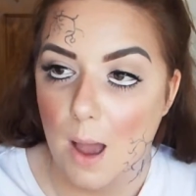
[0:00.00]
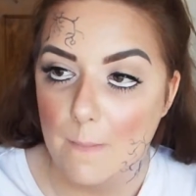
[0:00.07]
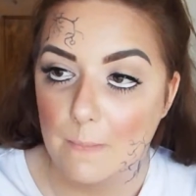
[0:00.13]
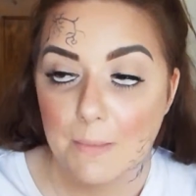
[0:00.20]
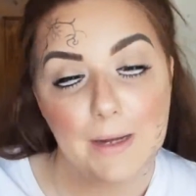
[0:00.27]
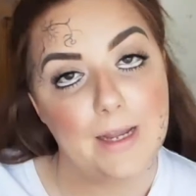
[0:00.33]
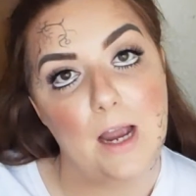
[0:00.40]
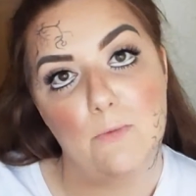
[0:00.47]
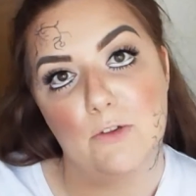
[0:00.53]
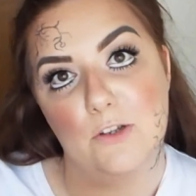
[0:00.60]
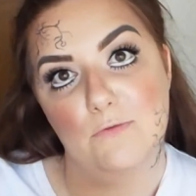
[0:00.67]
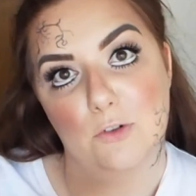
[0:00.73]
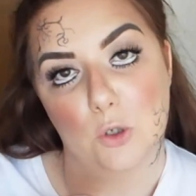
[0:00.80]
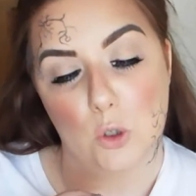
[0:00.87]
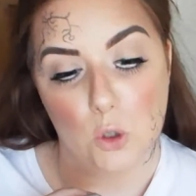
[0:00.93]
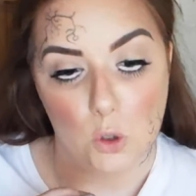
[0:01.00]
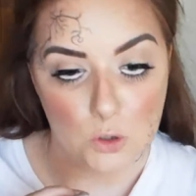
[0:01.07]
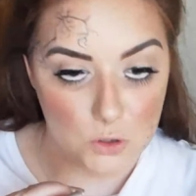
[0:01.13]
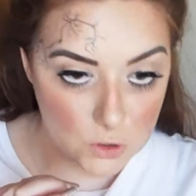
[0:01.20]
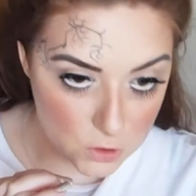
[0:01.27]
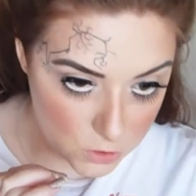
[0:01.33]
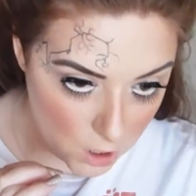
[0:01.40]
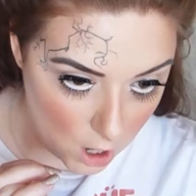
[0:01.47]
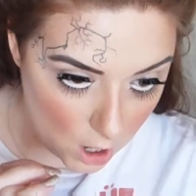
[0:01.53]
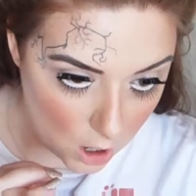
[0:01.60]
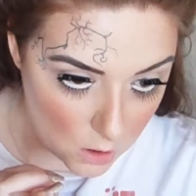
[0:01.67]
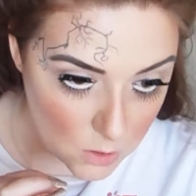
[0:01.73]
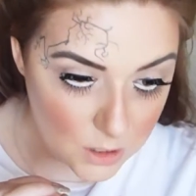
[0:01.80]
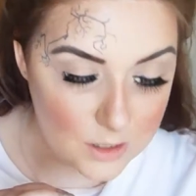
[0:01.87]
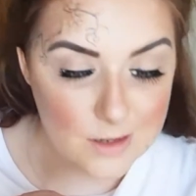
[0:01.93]
My camera didn't record, so
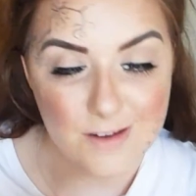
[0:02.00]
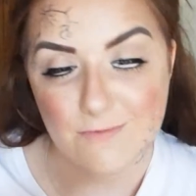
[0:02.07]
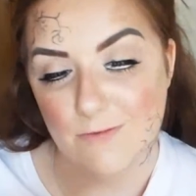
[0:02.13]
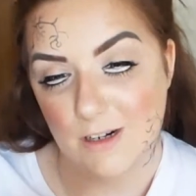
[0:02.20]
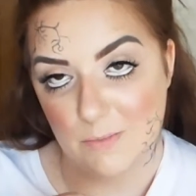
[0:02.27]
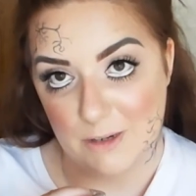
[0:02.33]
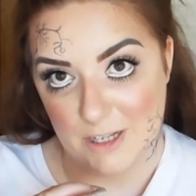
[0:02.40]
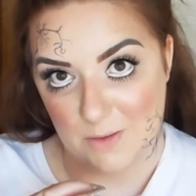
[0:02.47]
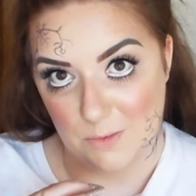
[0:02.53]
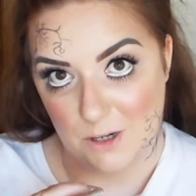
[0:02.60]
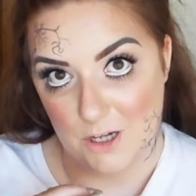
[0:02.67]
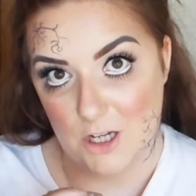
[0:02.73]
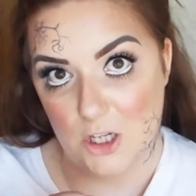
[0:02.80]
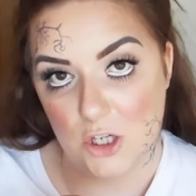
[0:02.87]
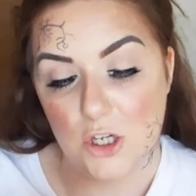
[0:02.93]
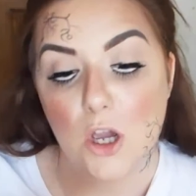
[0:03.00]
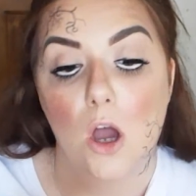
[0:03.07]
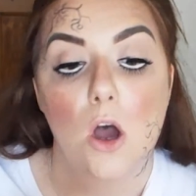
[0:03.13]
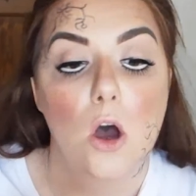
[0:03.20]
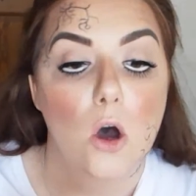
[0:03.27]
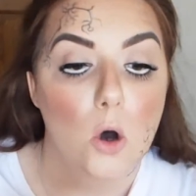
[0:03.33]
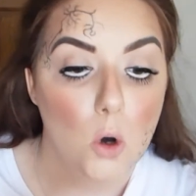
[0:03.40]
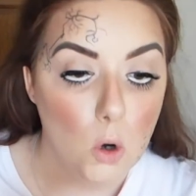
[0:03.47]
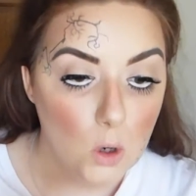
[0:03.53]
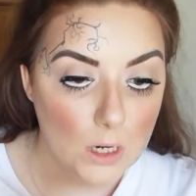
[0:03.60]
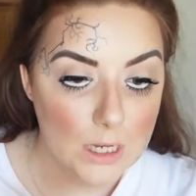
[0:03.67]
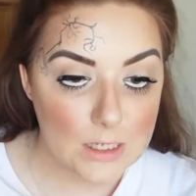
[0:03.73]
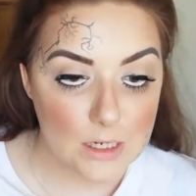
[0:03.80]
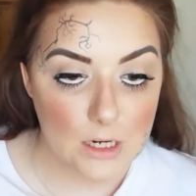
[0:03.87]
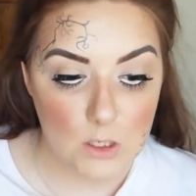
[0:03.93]
you didn't really miss much. All
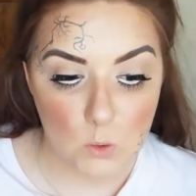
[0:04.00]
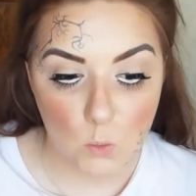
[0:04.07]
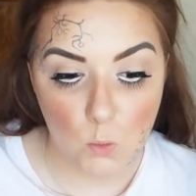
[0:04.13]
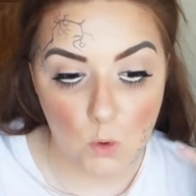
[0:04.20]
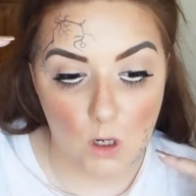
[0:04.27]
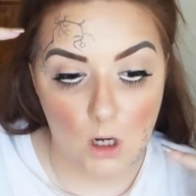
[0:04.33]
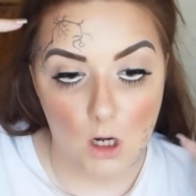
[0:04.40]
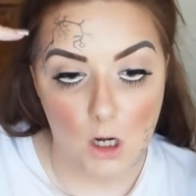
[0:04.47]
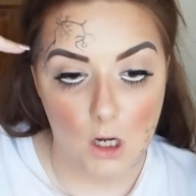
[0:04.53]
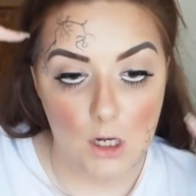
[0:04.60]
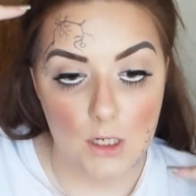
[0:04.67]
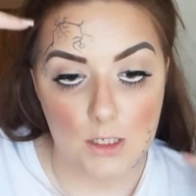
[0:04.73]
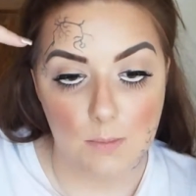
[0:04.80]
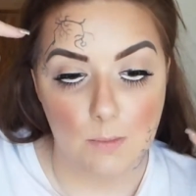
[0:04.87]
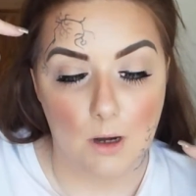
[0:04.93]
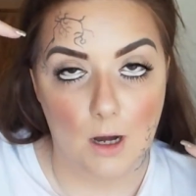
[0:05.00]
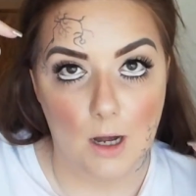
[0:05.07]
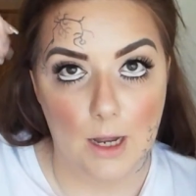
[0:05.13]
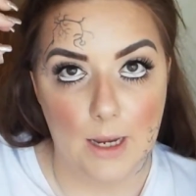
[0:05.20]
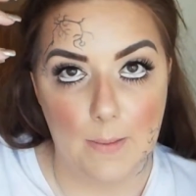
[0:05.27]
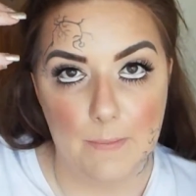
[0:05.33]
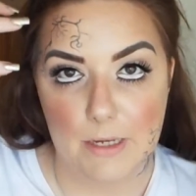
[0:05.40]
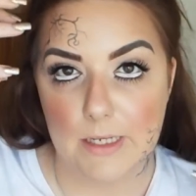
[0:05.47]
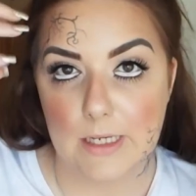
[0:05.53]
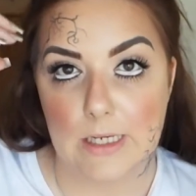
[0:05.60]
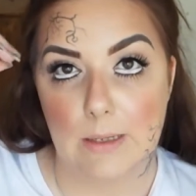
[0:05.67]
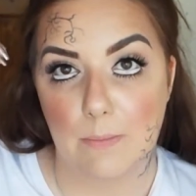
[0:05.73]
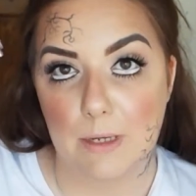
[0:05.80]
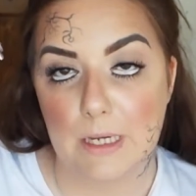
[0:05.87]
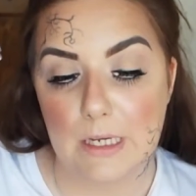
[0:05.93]
I did was my missing
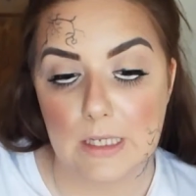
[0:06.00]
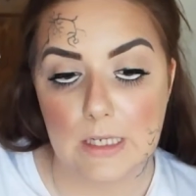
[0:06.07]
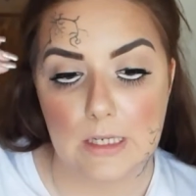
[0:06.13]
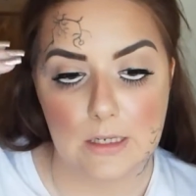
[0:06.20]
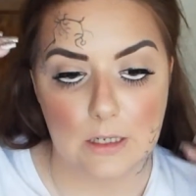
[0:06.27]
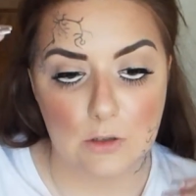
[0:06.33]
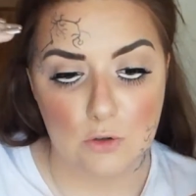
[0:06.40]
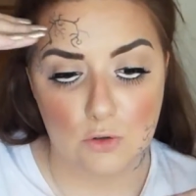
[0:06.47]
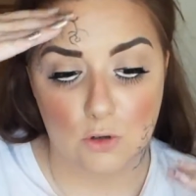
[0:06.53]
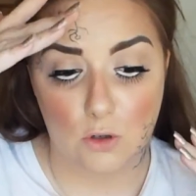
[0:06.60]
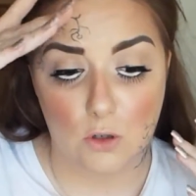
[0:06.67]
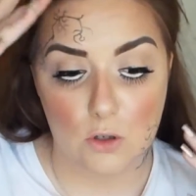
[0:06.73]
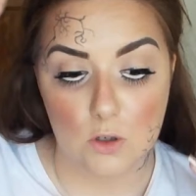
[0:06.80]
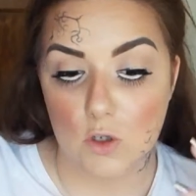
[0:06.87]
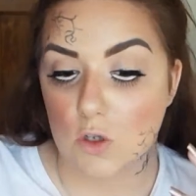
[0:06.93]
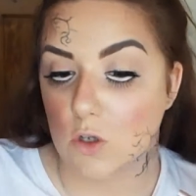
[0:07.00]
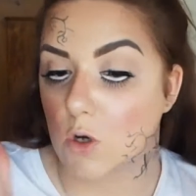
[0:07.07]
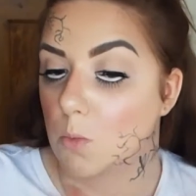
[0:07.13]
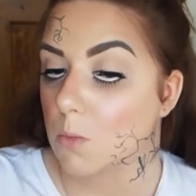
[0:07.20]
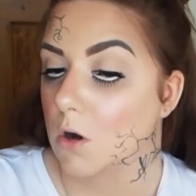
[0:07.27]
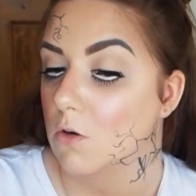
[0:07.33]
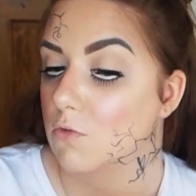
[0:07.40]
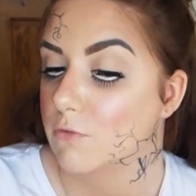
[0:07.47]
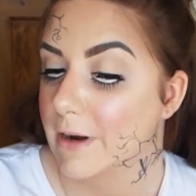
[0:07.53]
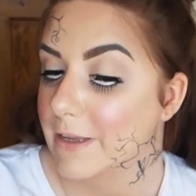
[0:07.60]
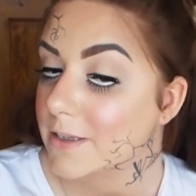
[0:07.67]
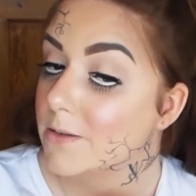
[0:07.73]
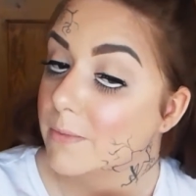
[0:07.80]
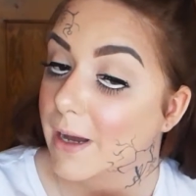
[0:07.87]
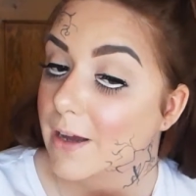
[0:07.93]
pieces and drawn on some
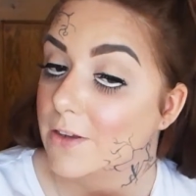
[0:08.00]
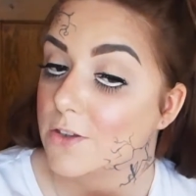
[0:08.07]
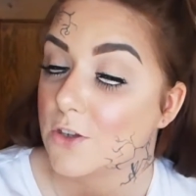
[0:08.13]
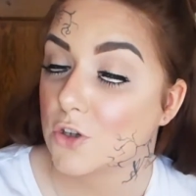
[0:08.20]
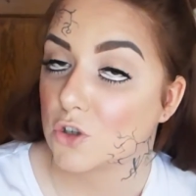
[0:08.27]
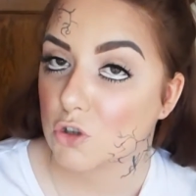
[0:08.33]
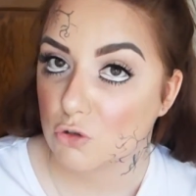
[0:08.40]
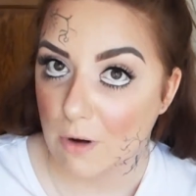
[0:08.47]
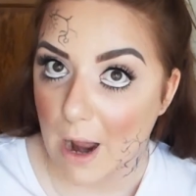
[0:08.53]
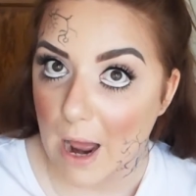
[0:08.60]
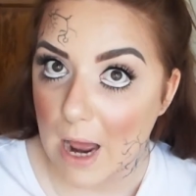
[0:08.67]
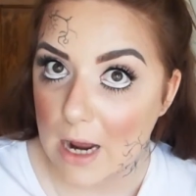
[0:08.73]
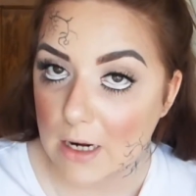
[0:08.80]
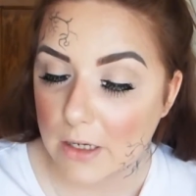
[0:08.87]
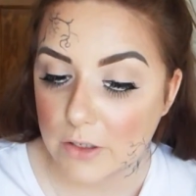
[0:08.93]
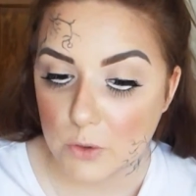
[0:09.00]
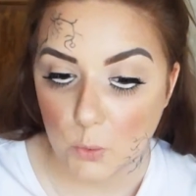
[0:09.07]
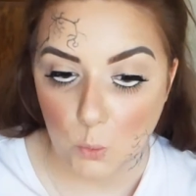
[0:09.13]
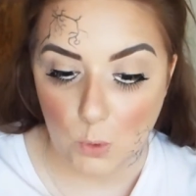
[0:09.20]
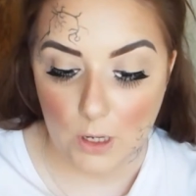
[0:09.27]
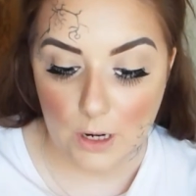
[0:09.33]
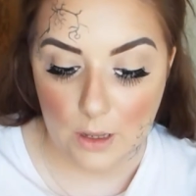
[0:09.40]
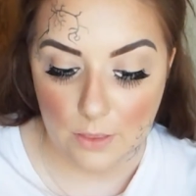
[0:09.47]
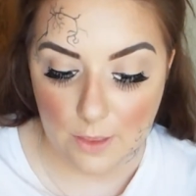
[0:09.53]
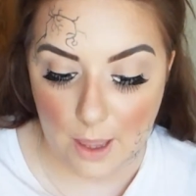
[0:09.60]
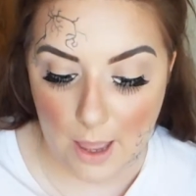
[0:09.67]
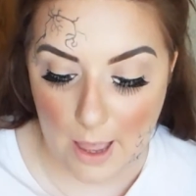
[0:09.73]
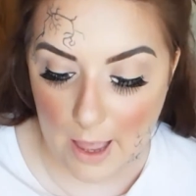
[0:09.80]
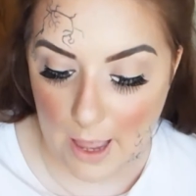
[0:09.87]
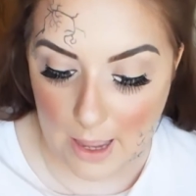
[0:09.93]
random ass cracks with
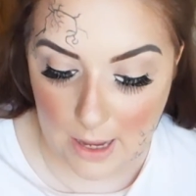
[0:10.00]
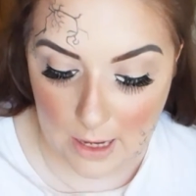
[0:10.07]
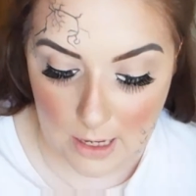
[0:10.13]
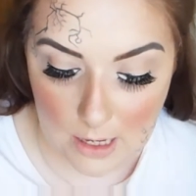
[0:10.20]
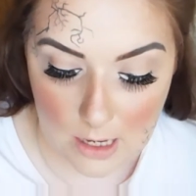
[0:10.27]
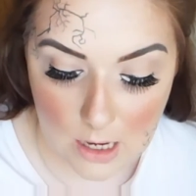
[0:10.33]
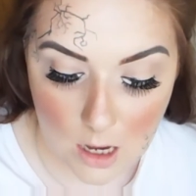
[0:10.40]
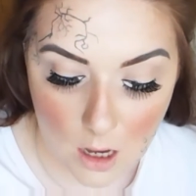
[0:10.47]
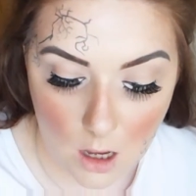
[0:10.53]
a